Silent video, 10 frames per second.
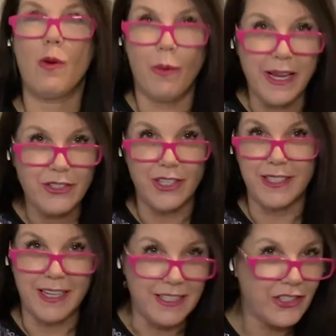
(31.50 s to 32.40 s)

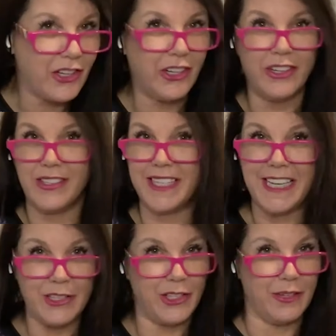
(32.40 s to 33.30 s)
questions, concerns,
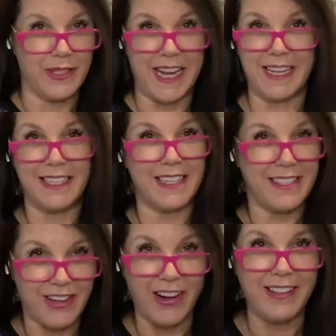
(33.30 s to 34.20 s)
issues, and to
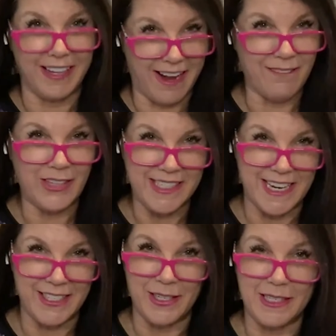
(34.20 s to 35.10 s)
start the
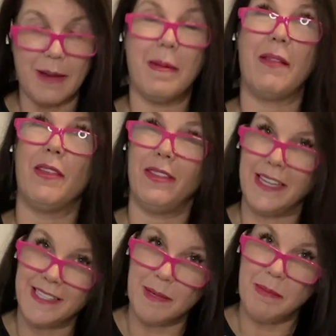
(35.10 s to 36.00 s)
conversations about the
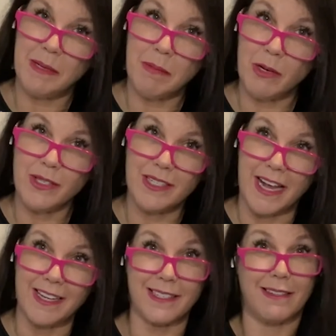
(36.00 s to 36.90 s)
things that mean most to
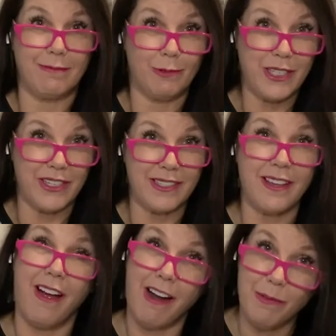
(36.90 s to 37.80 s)
us, which is
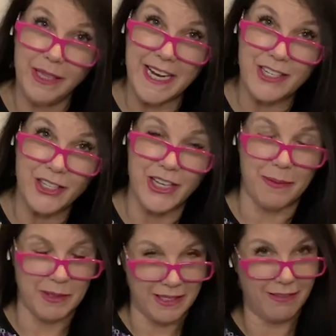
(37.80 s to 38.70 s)
our
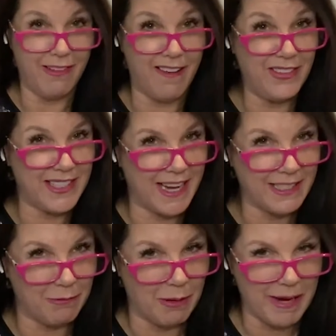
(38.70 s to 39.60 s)
relationships, love, sex,
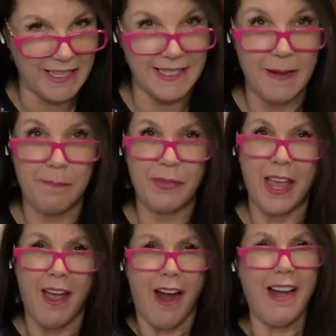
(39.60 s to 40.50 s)
and romance.
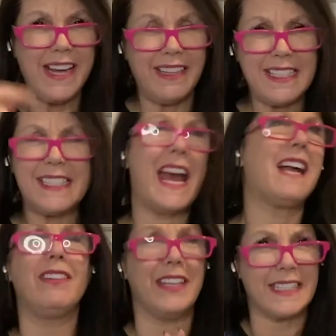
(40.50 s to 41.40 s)
All right, let's
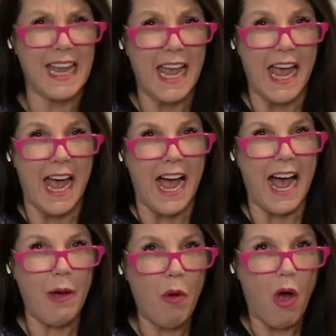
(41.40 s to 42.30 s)
tackle this.
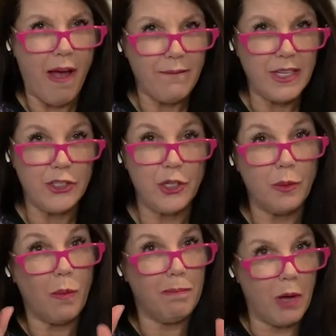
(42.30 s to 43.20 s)
How often do
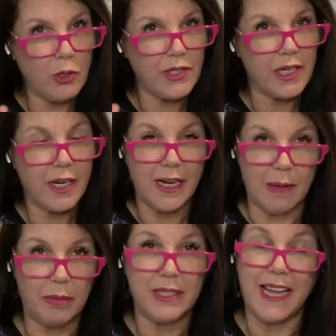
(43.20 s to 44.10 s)
most
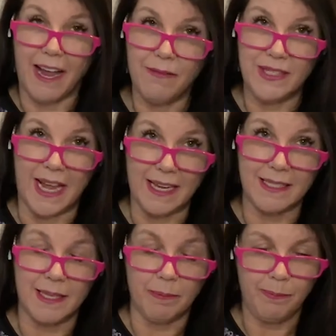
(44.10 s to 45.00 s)
couples have
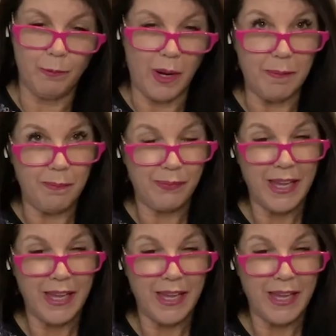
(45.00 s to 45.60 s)
sex? Well,